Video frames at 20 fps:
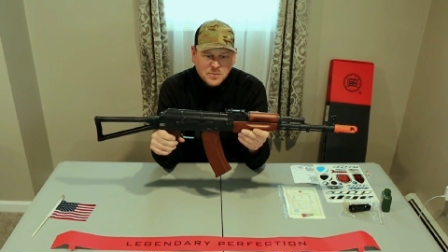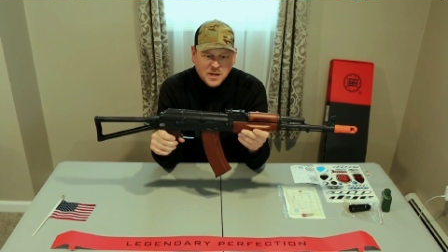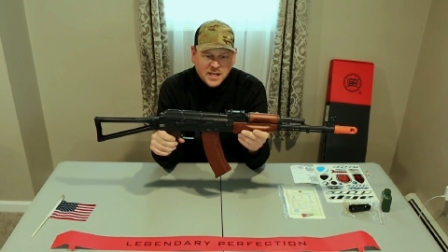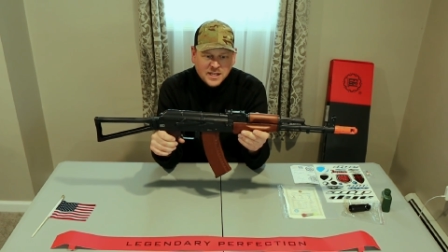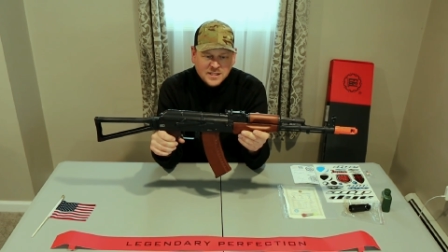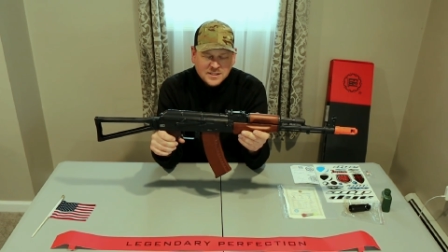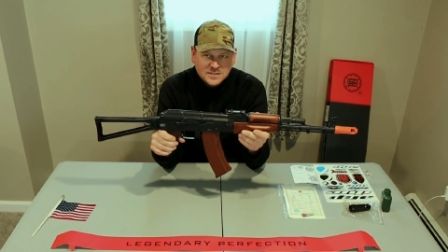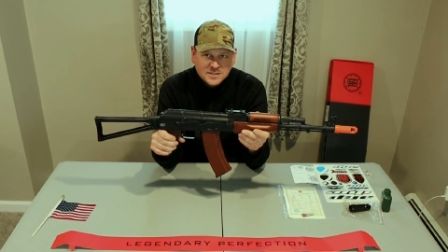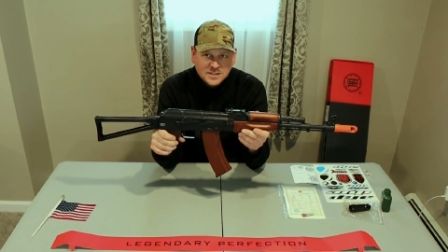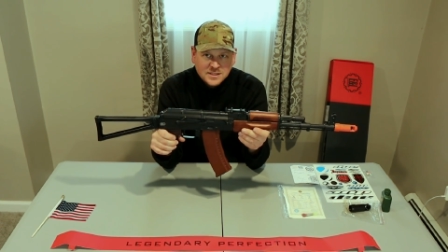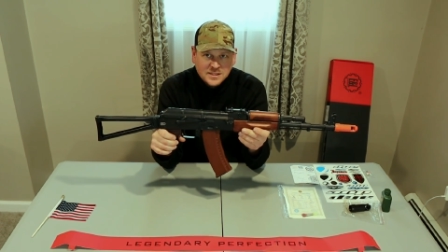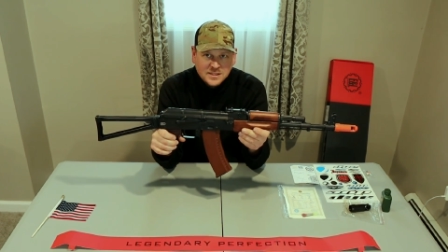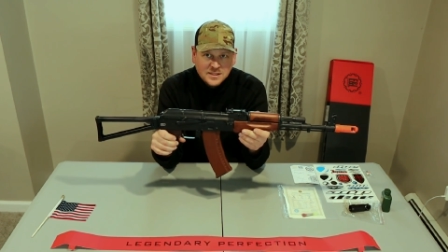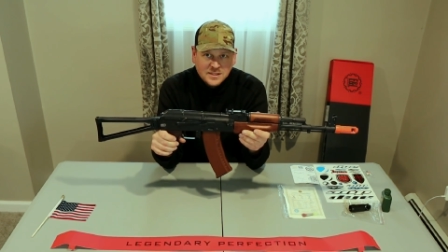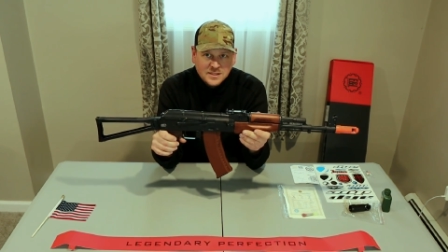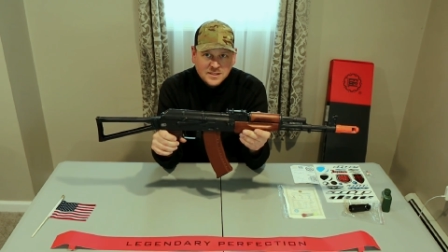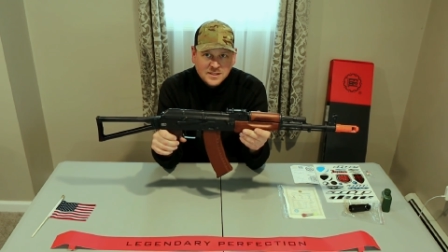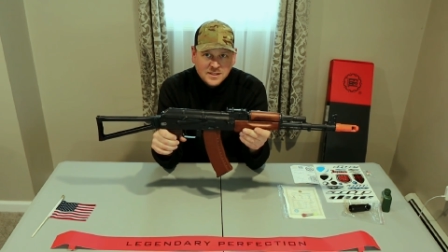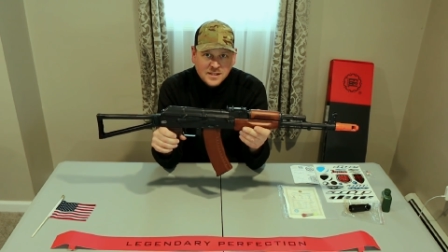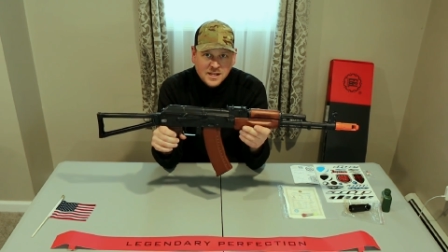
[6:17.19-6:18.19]
box,
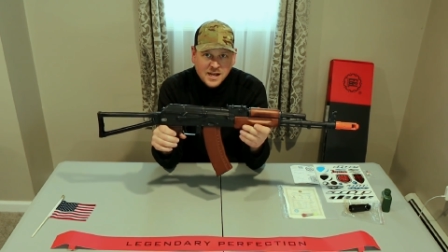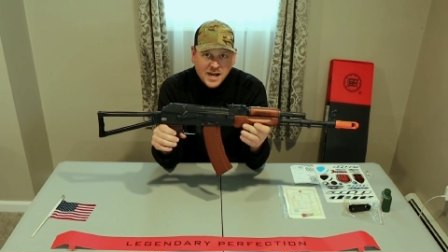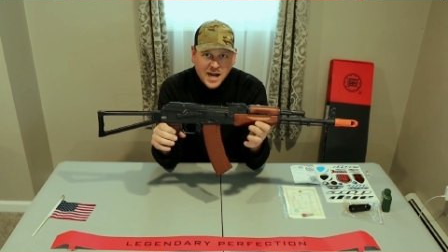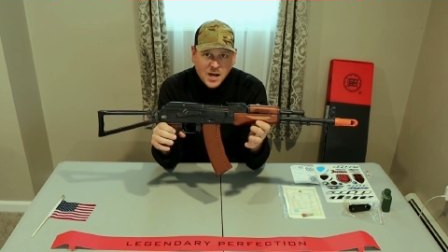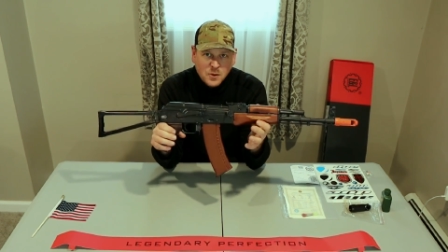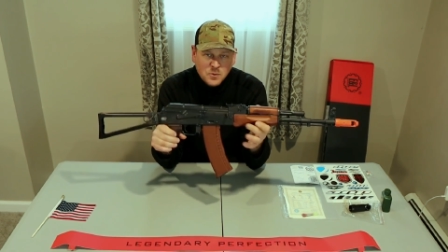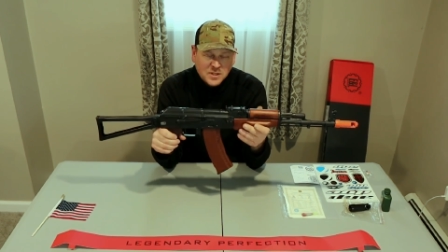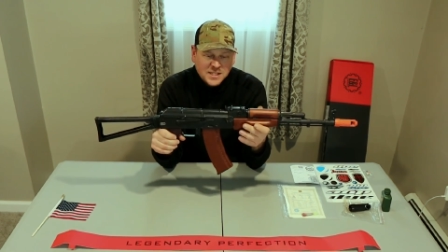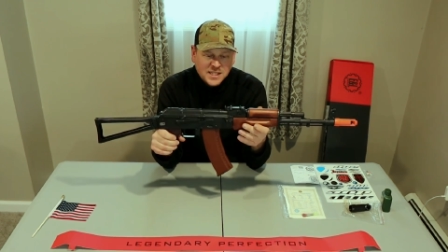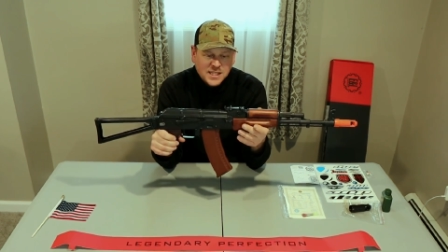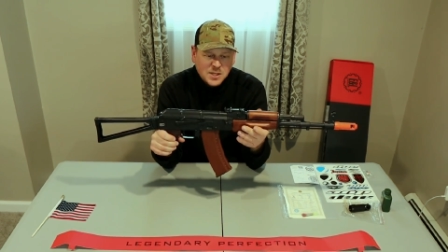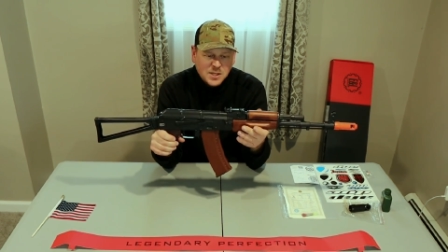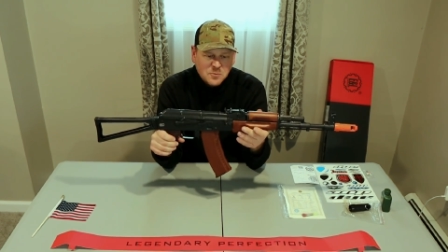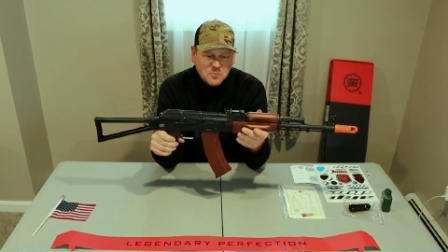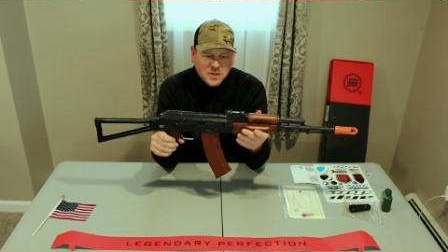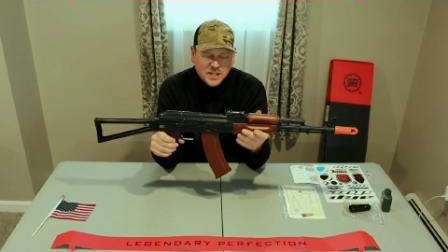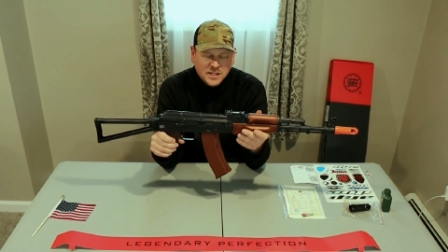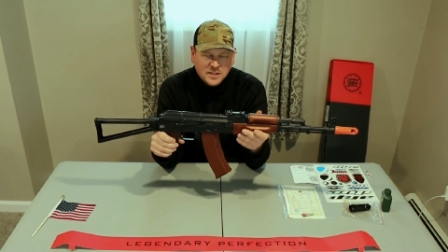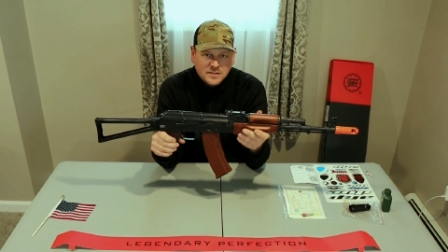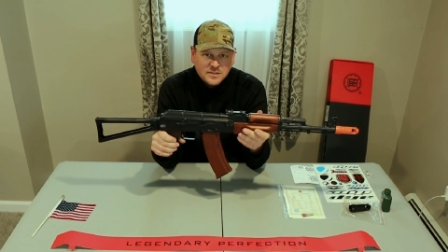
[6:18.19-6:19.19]
I would
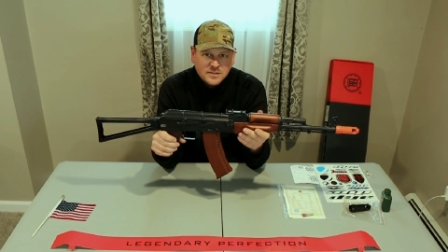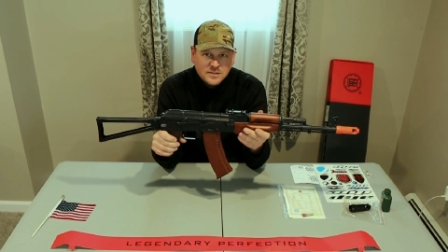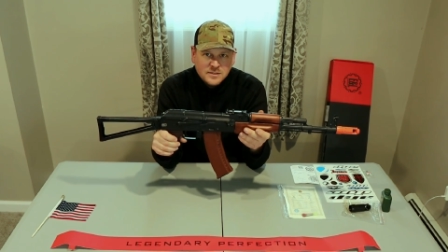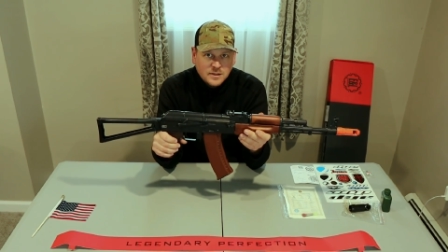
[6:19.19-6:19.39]
keep it.